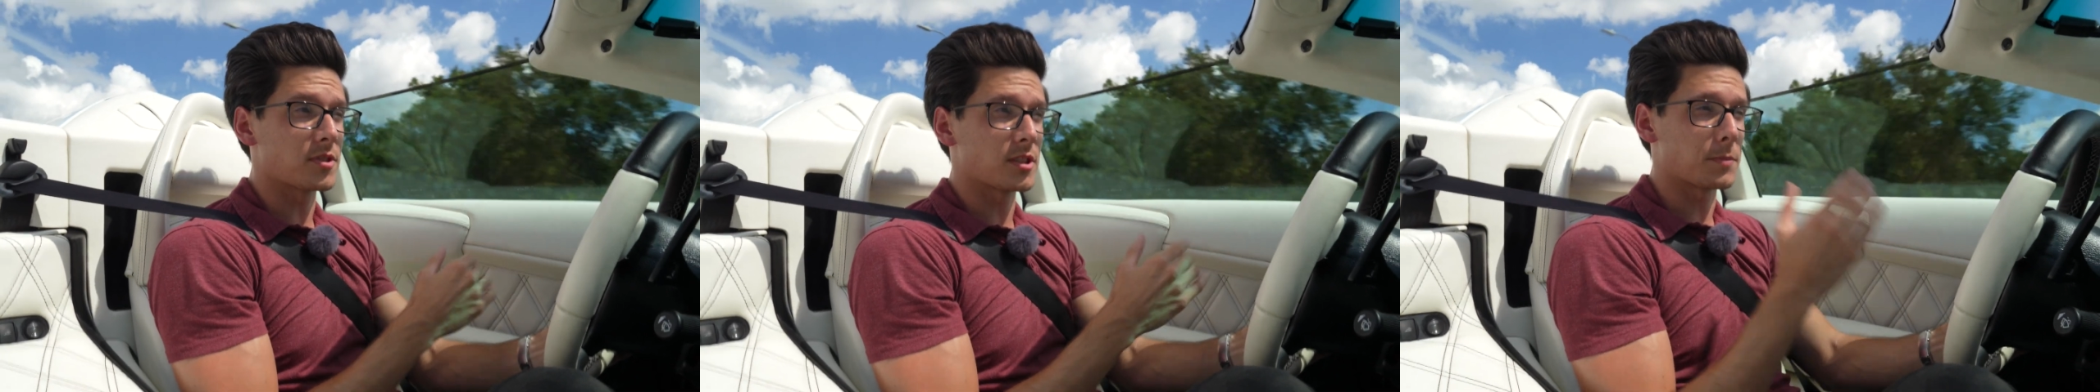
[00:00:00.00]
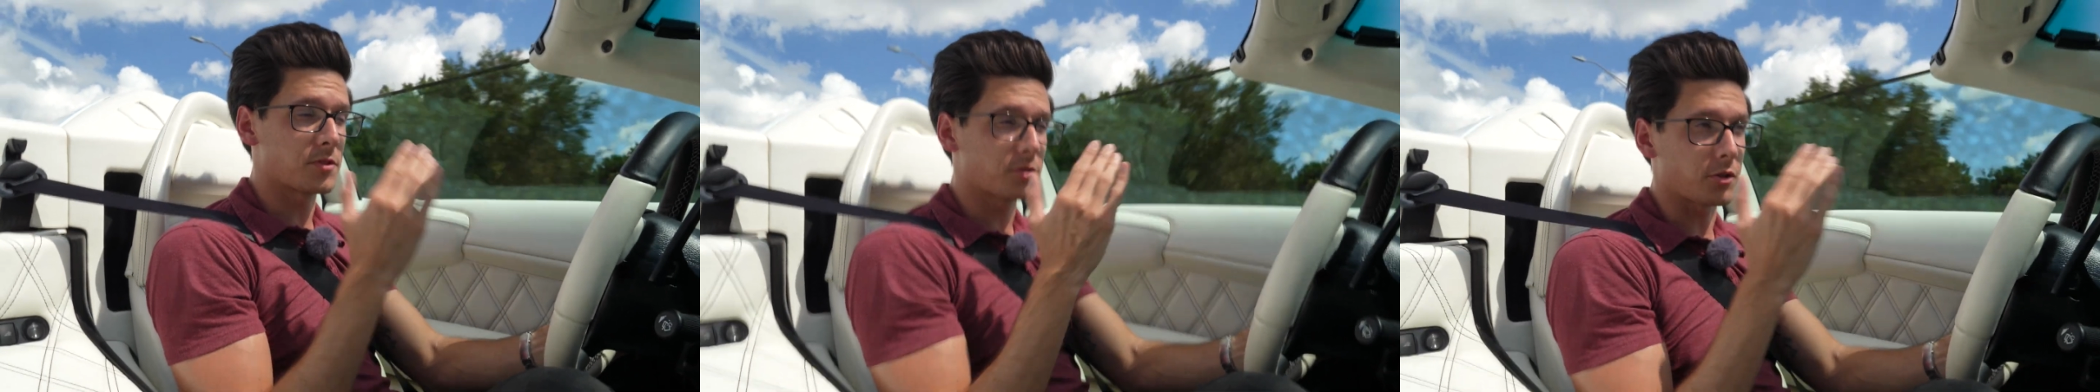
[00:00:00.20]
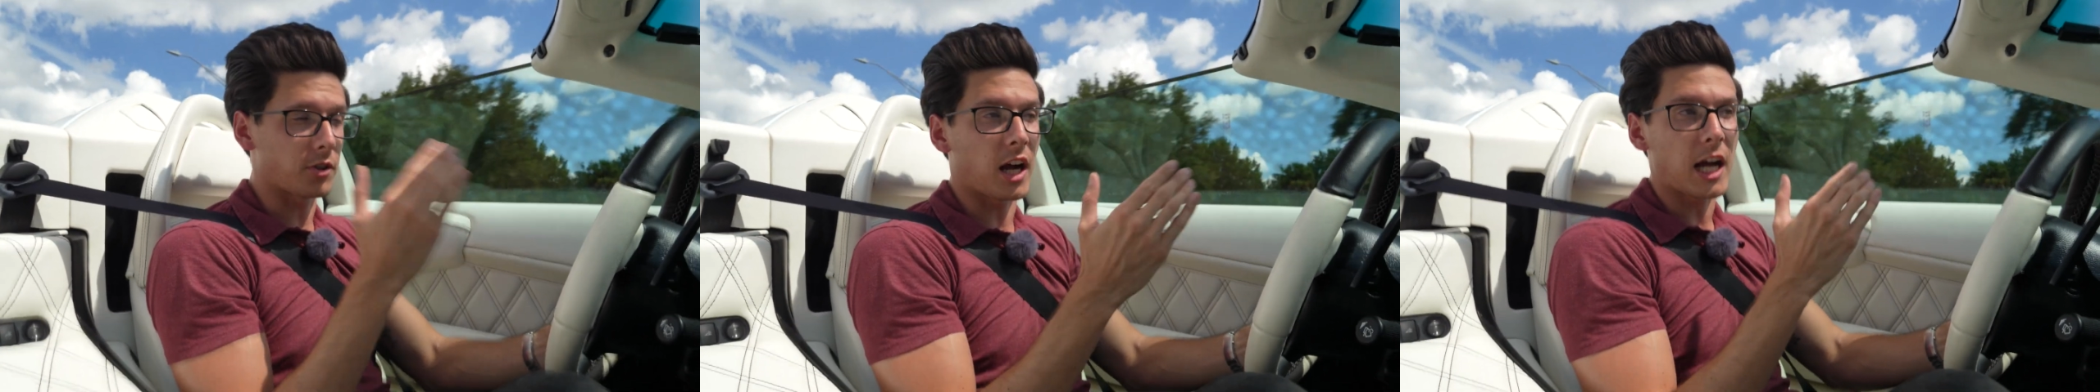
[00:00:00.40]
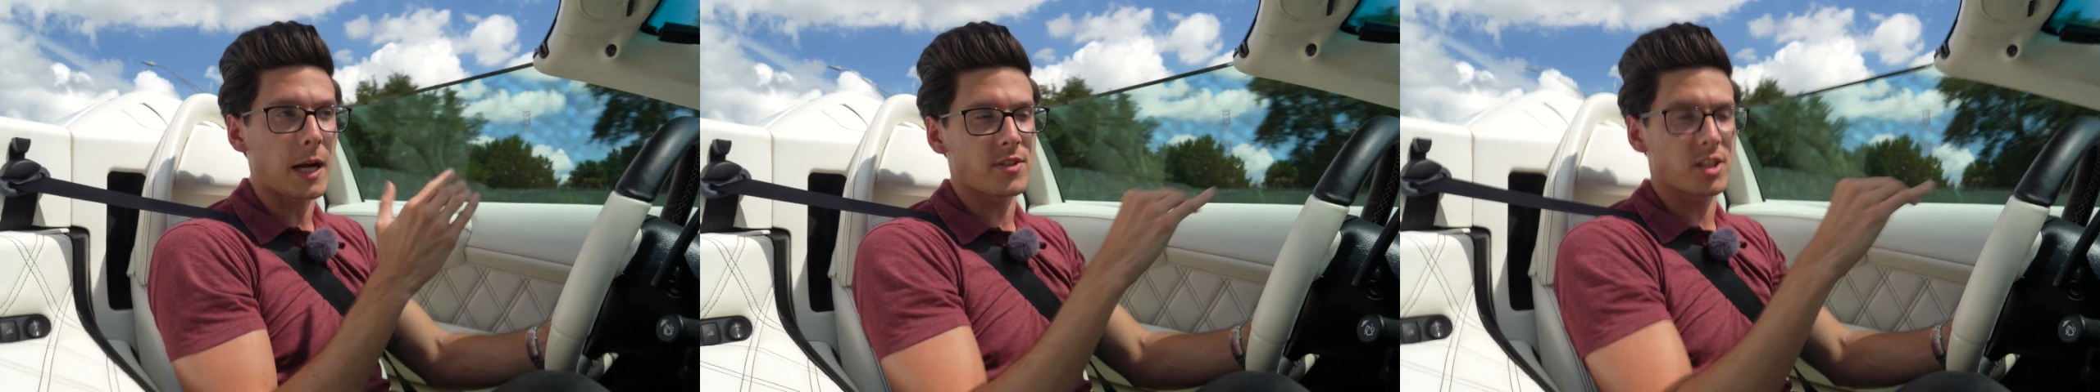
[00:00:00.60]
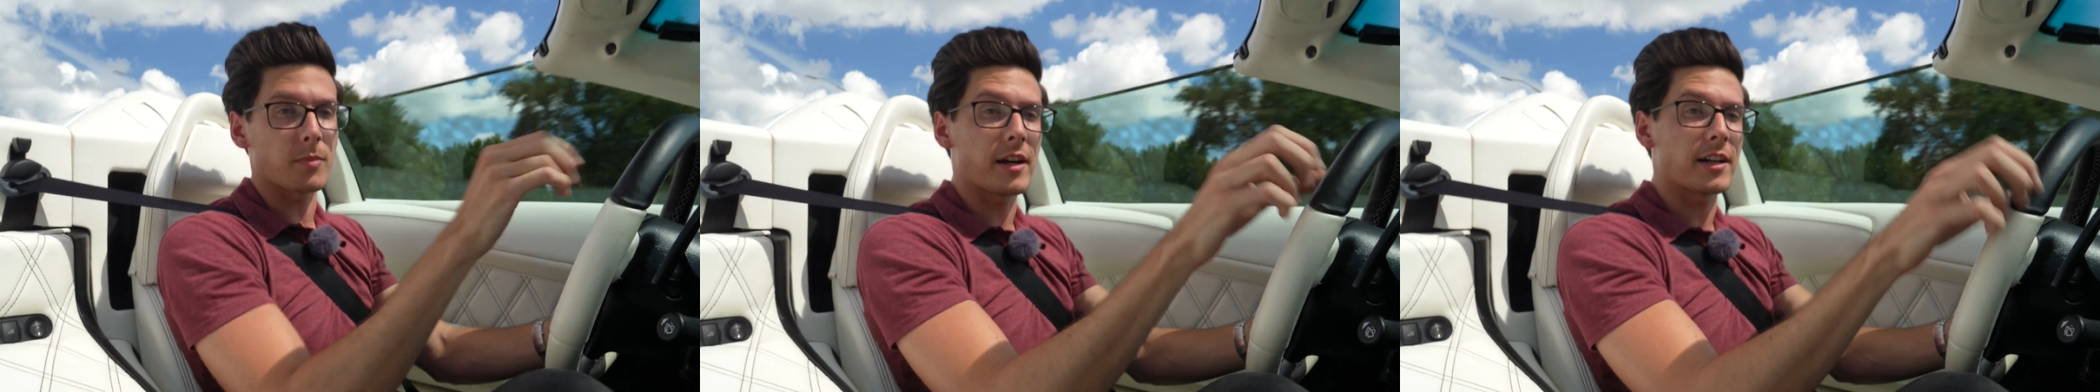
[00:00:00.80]

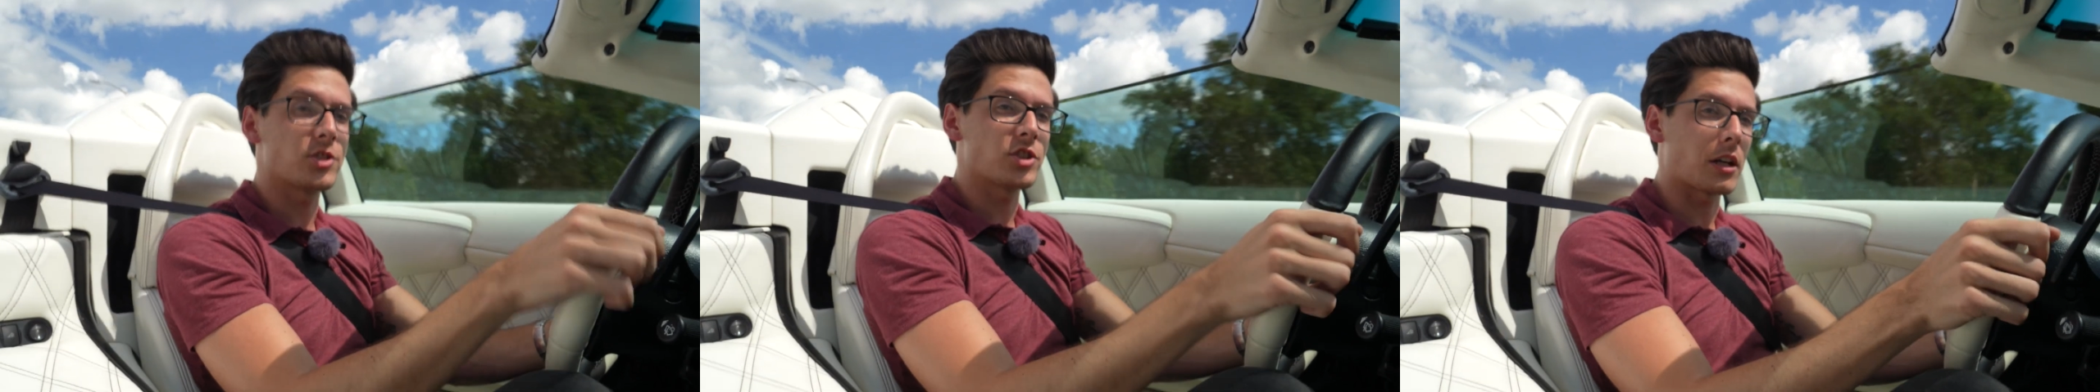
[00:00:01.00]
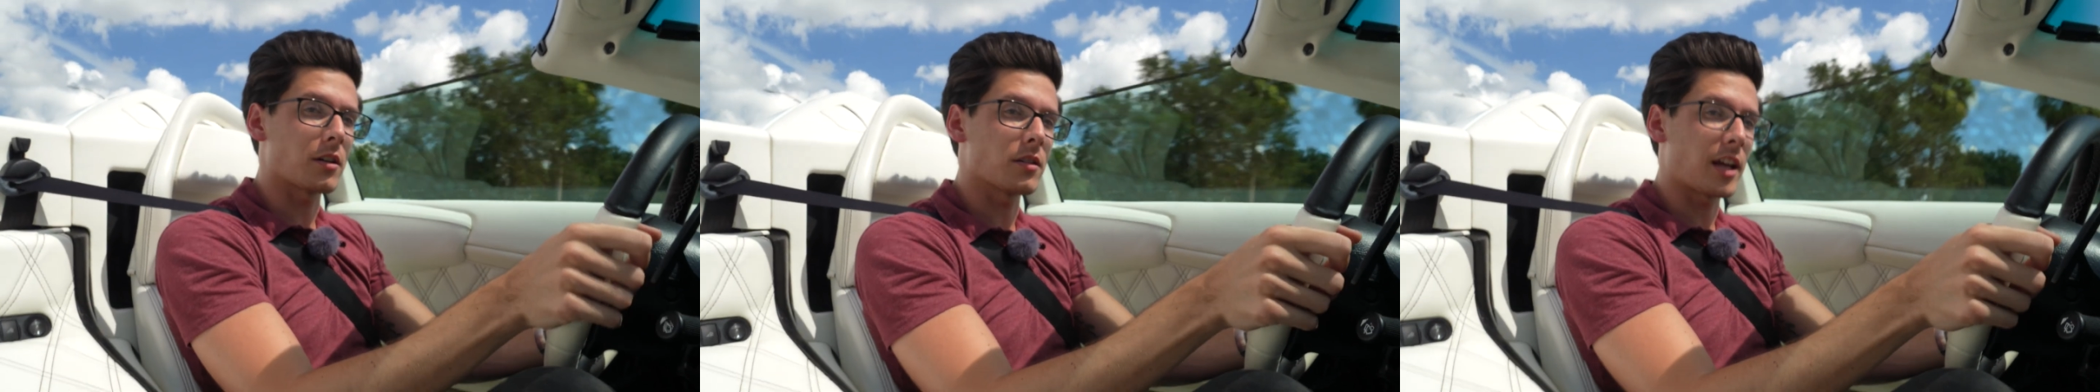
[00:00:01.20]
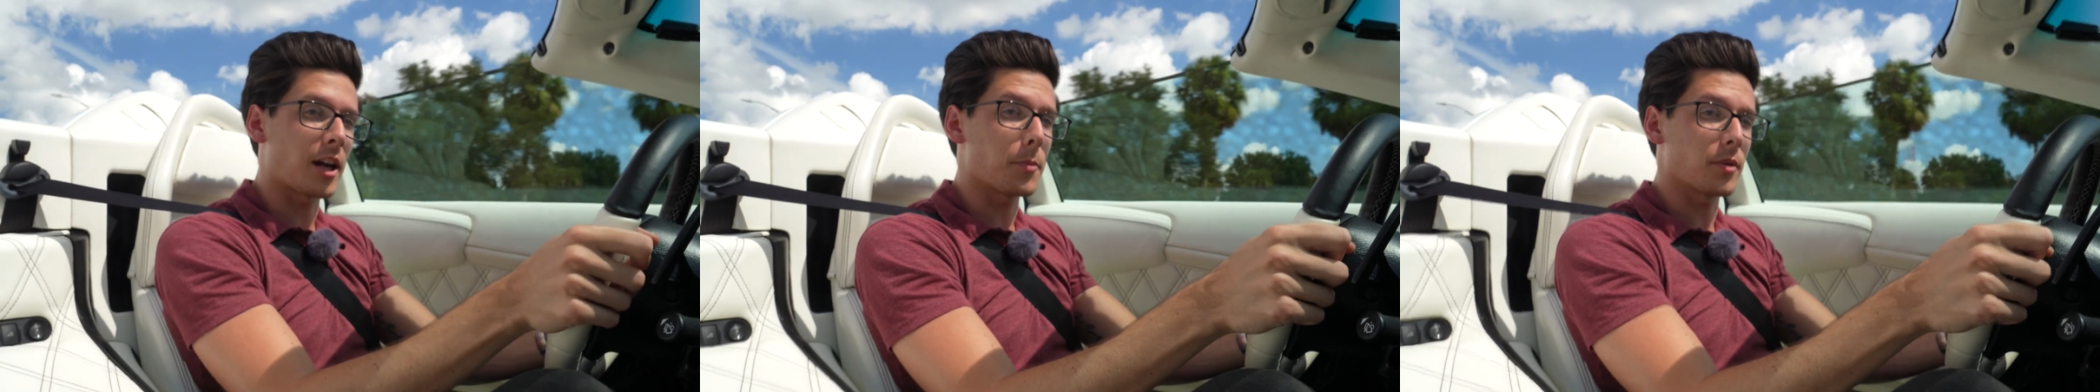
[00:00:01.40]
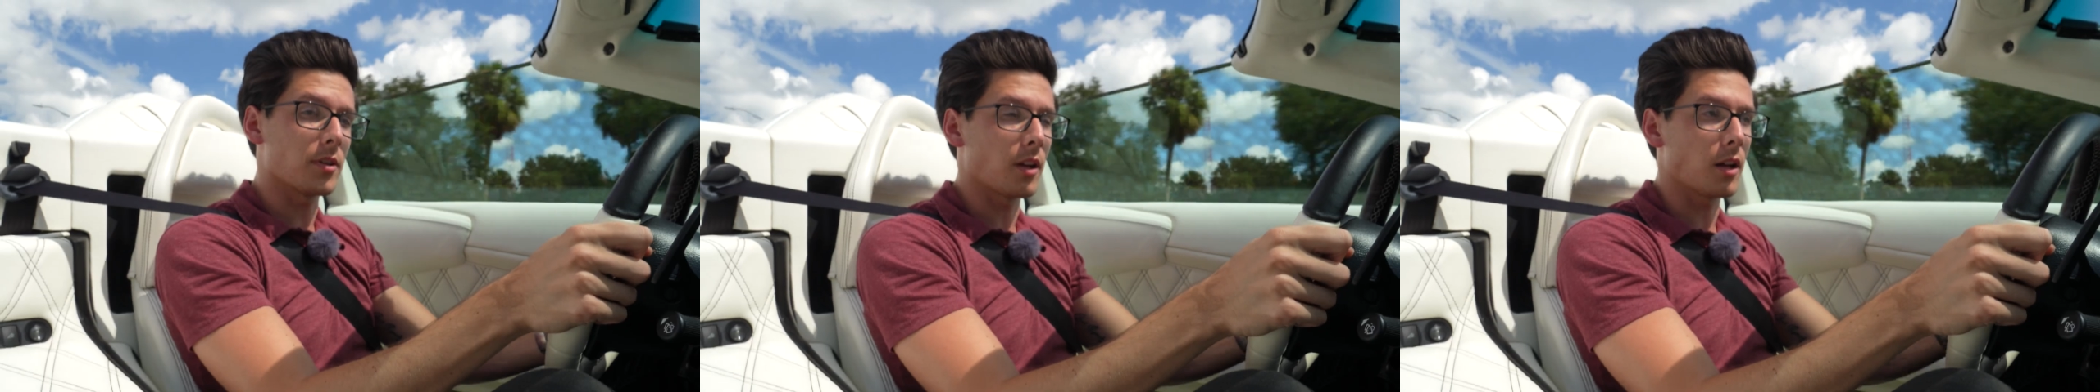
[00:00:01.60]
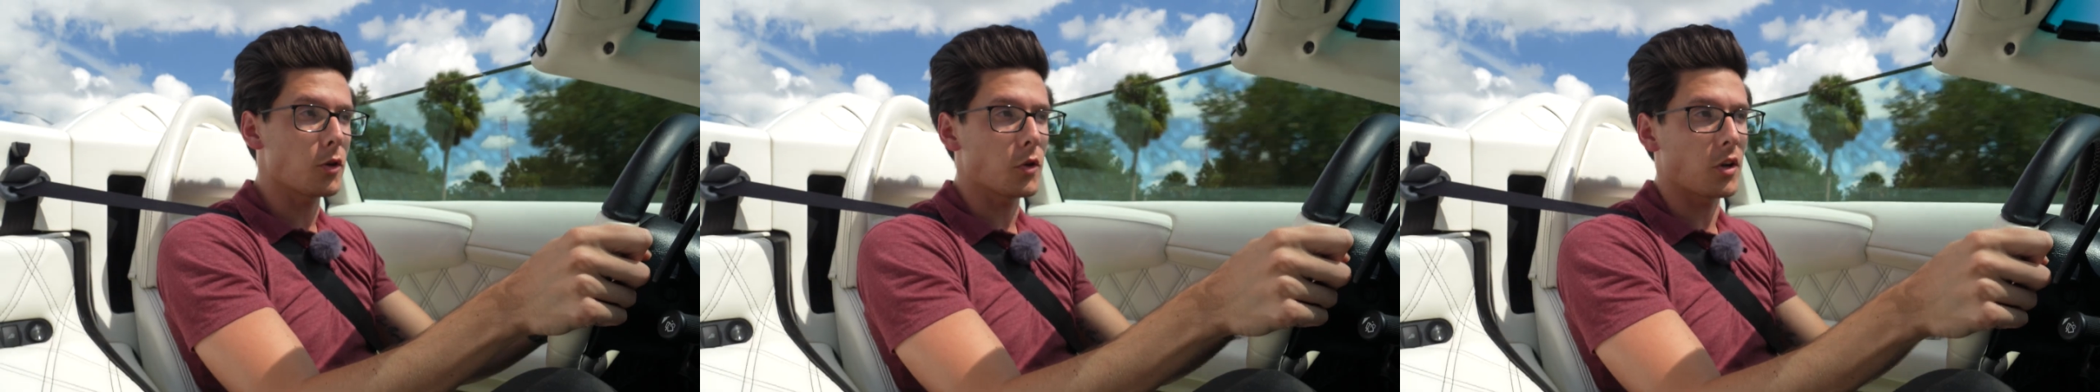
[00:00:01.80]
subscribe to my channel down below,